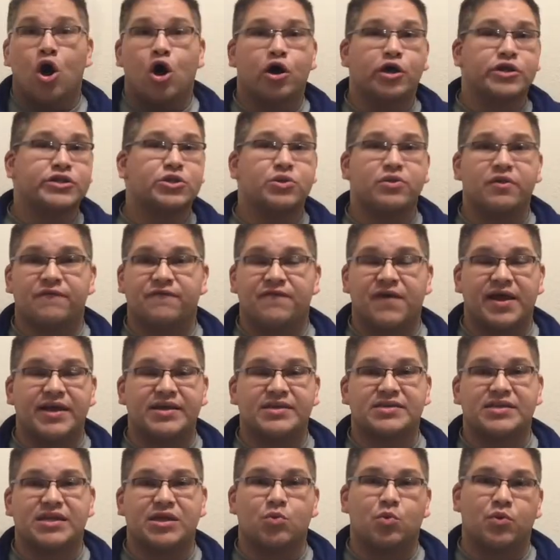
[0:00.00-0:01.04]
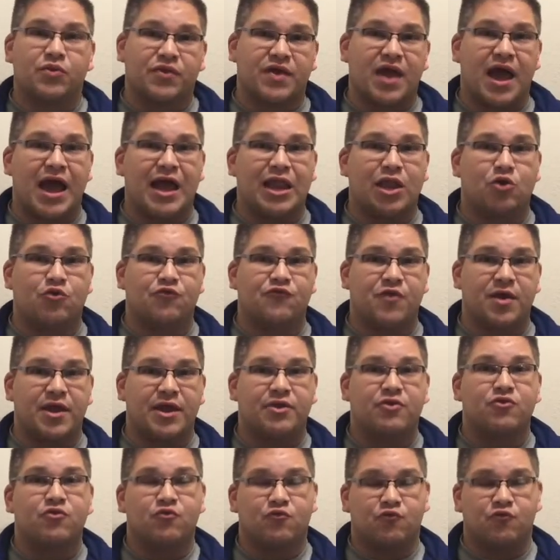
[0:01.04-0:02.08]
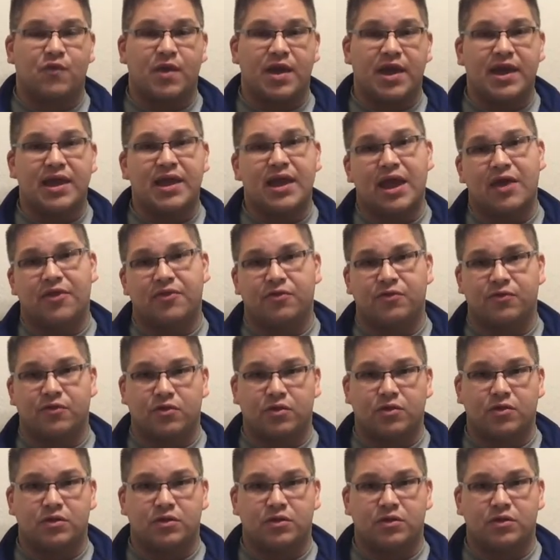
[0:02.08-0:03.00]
Also, the fight scene with Kylo Ren, Rey, and